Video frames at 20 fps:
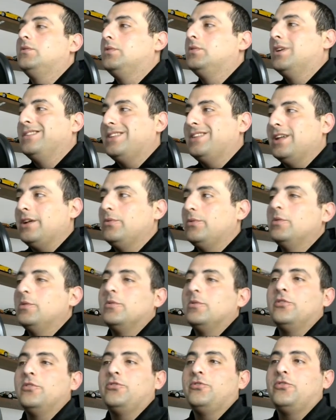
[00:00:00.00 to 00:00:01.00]
Then we move
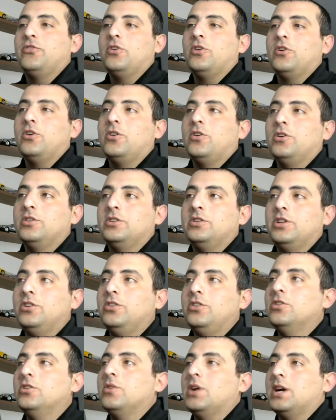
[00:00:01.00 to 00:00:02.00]
for the new
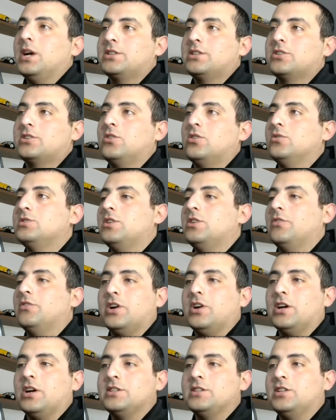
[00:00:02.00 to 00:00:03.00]
exclusive cards
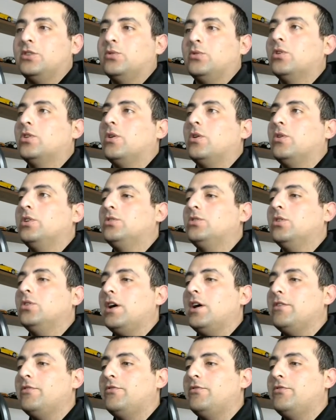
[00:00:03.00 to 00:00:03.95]
that we're going to have.